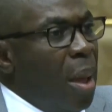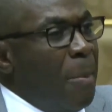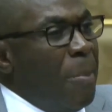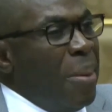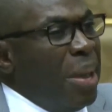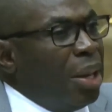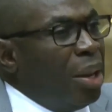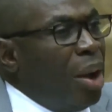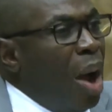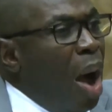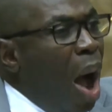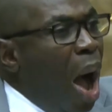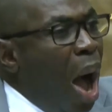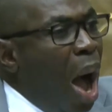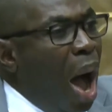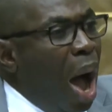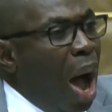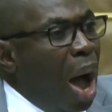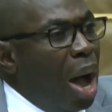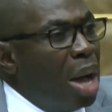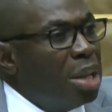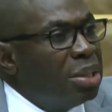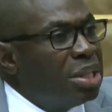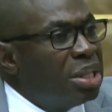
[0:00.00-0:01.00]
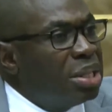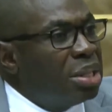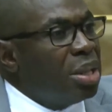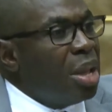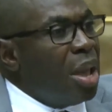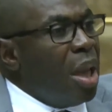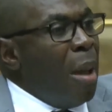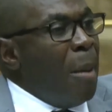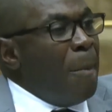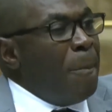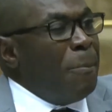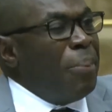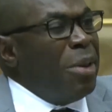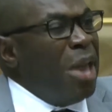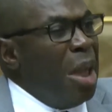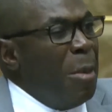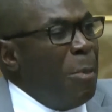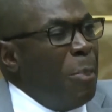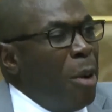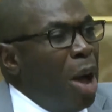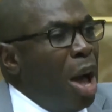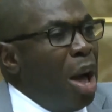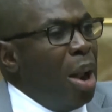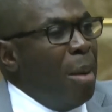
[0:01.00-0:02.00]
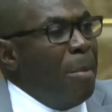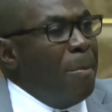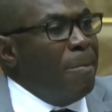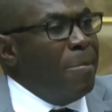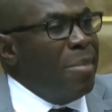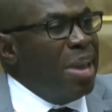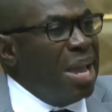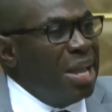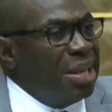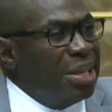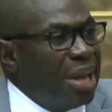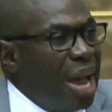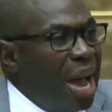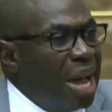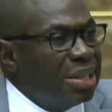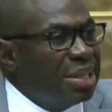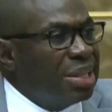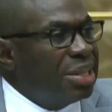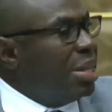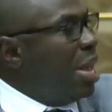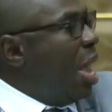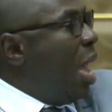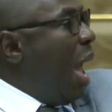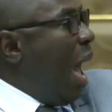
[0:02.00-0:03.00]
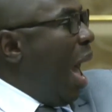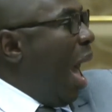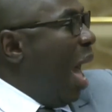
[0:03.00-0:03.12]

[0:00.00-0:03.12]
Because people meet us